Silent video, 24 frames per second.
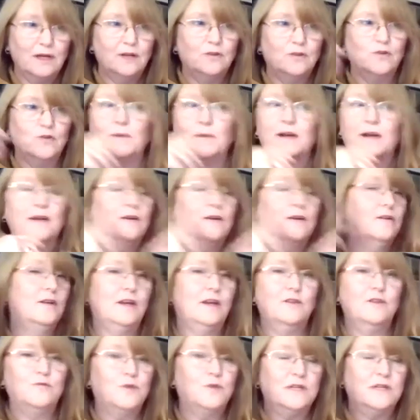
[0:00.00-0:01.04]
no matter
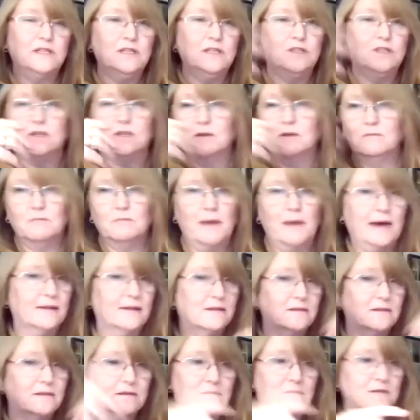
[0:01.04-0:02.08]
if we're teaching
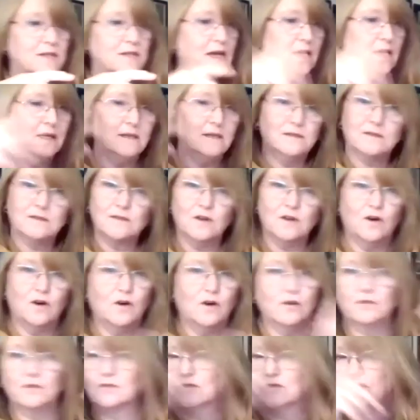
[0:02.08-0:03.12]
maths science
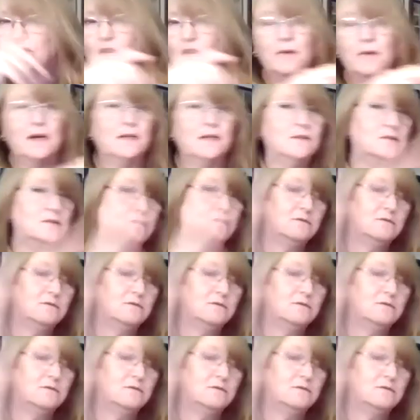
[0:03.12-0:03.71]
or drama